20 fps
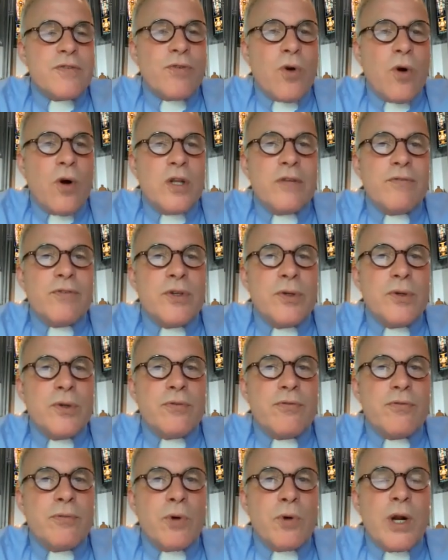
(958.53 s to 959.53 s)
for all of
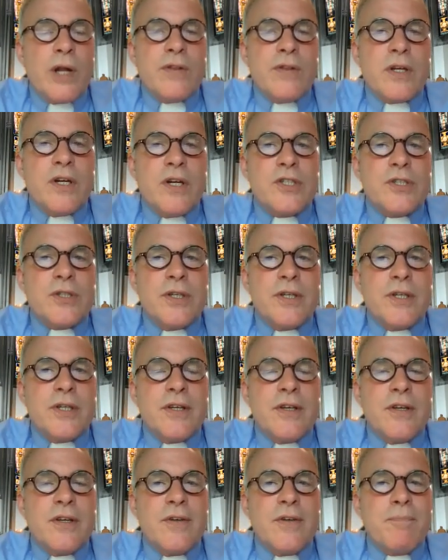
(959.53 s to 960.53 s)
you from around the country,